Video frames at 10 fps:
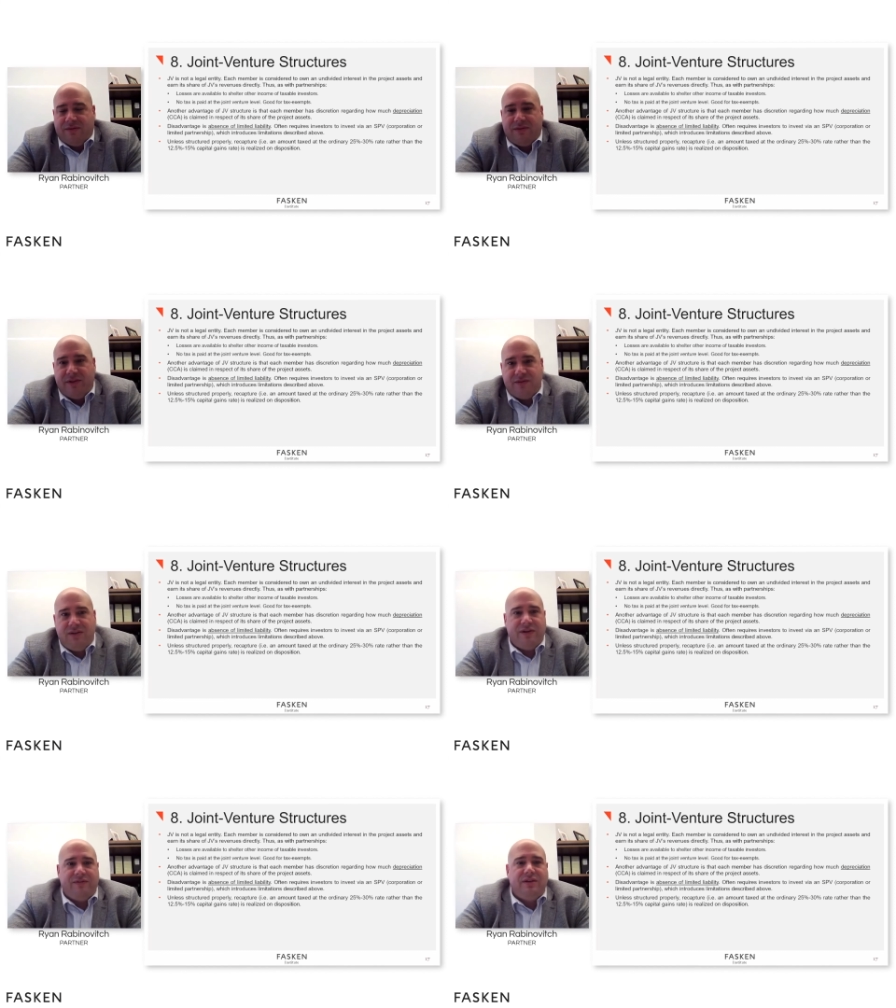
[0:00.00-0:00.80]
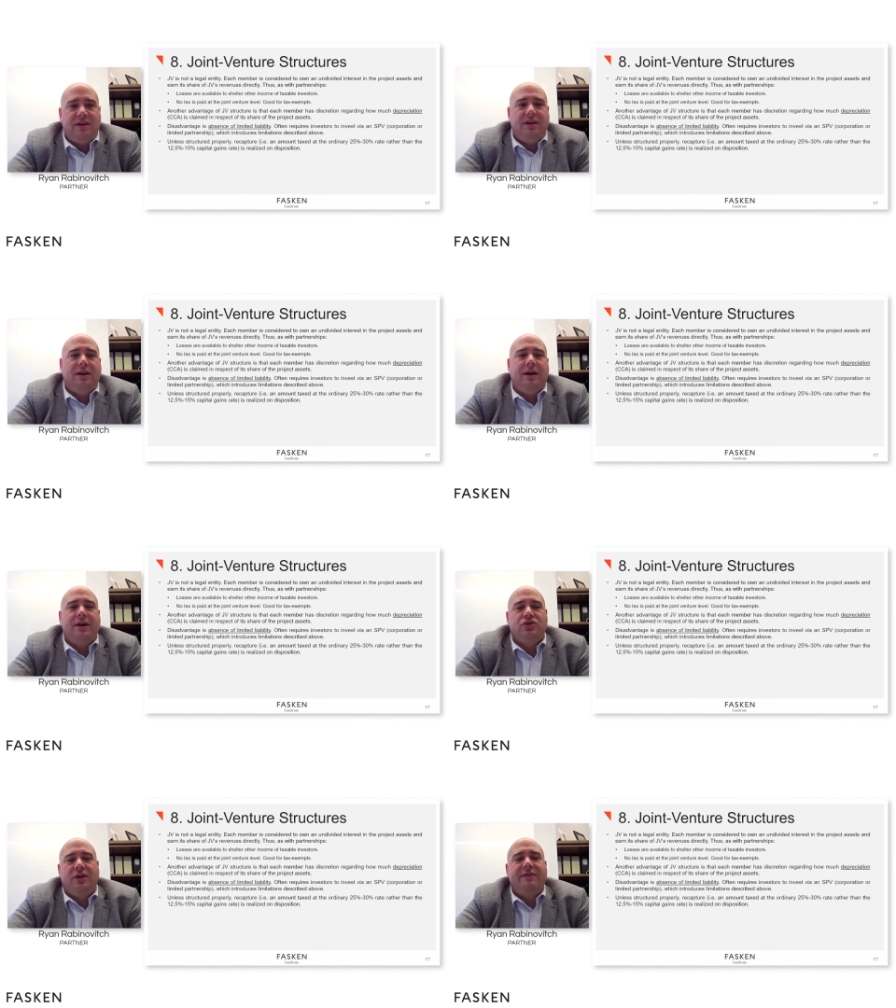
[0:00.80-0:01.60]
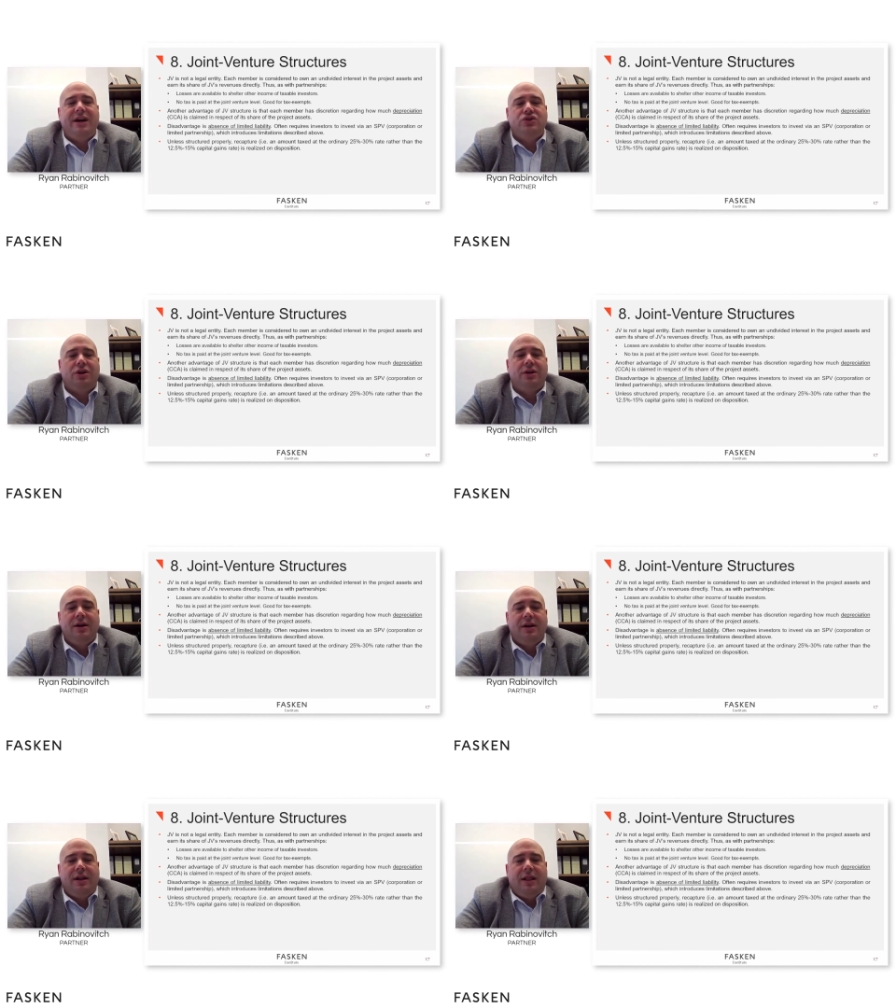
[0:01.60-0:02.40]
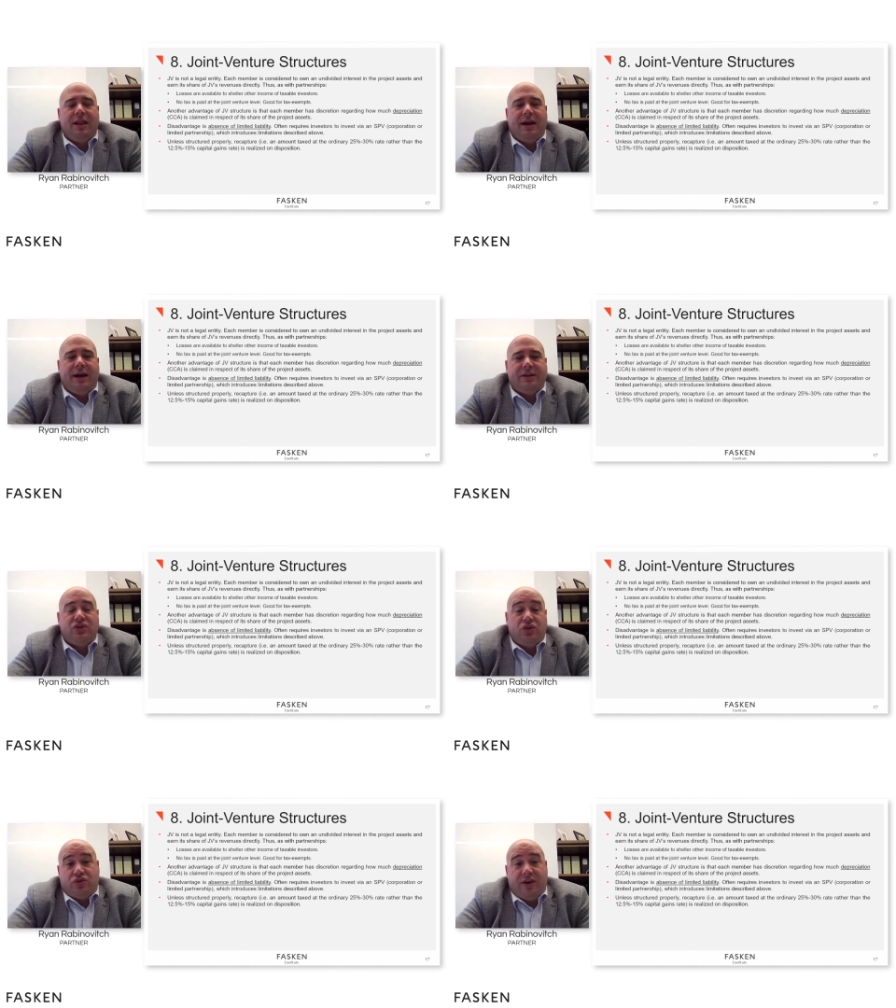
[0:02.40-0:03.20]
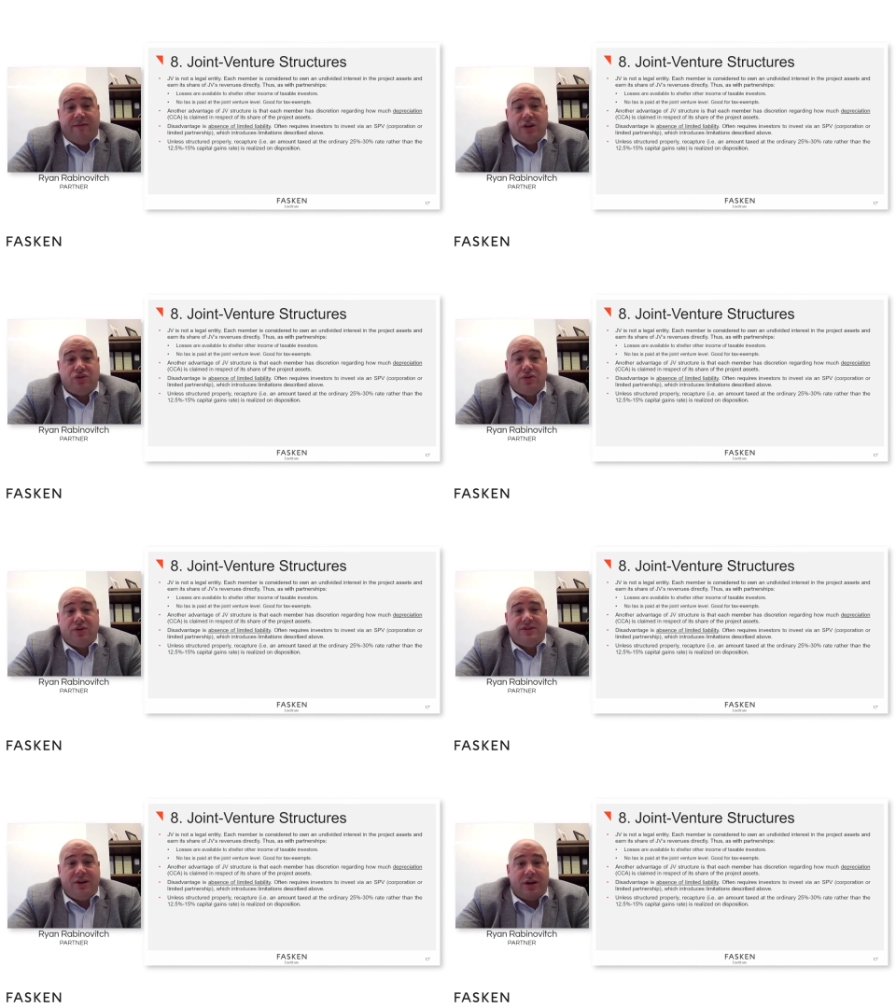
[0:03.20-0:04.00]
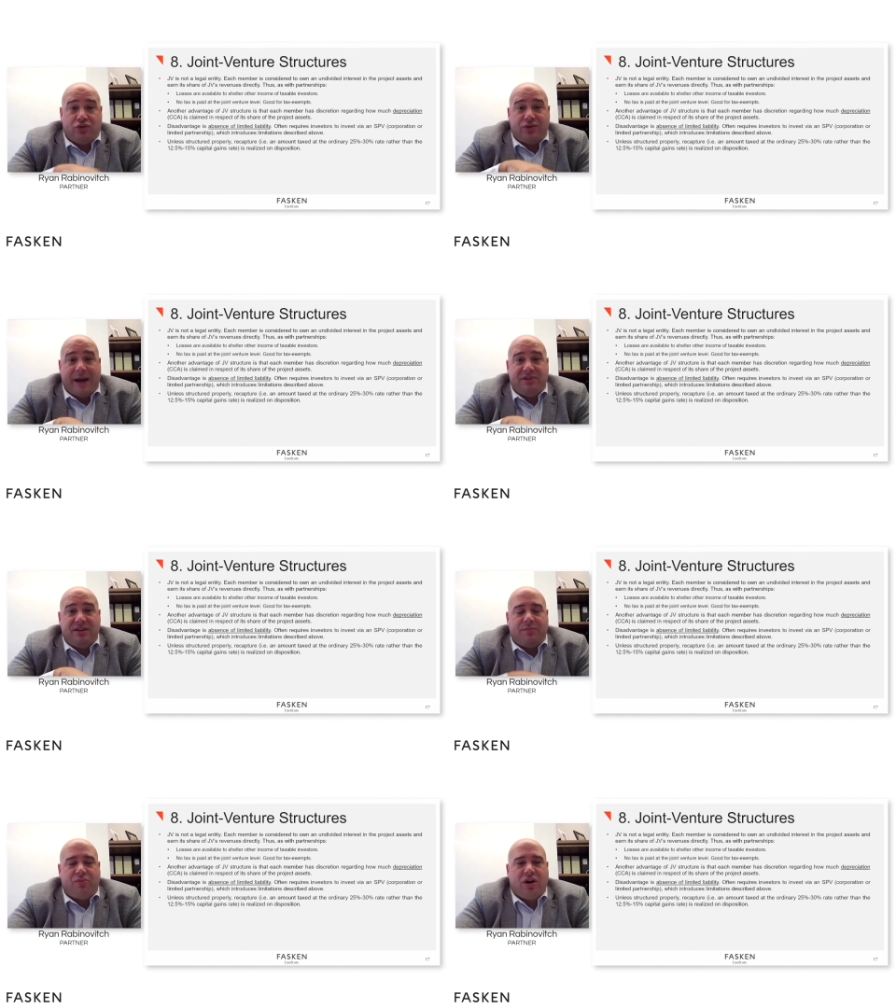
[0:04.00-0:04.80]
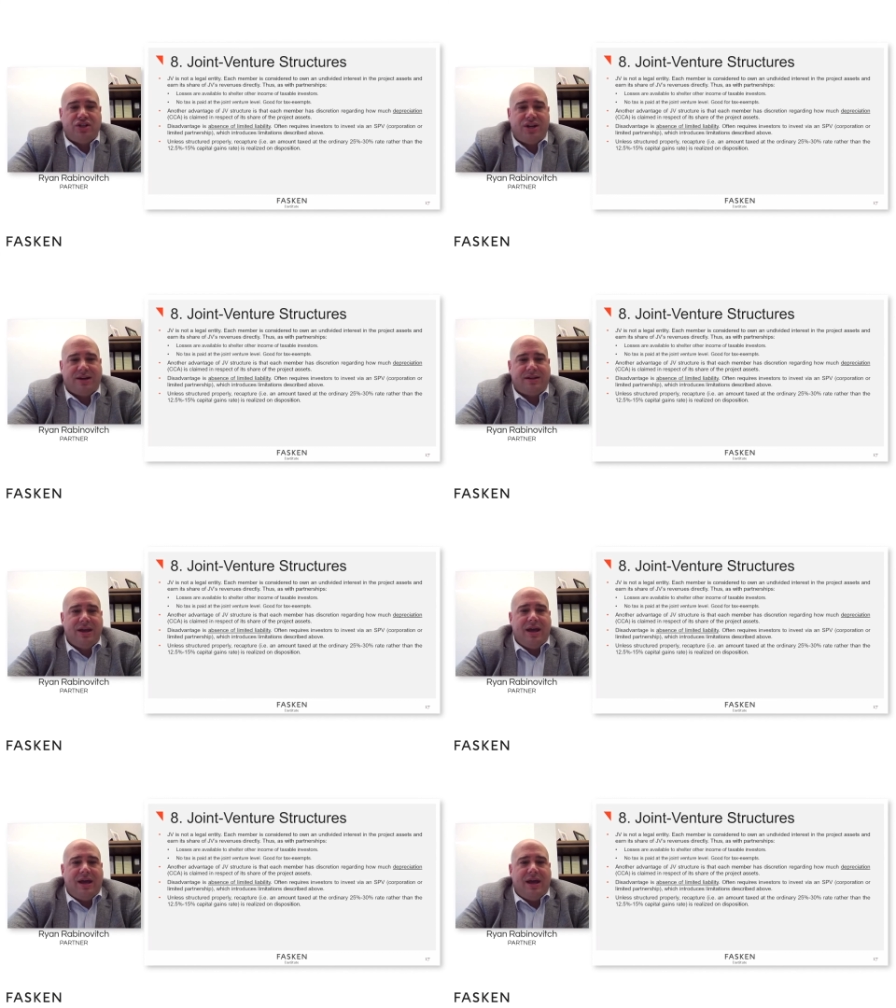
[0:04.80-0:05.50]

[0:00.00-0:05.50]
of a 50-50 joint venture to the joint venturers. They're not trapped in the project.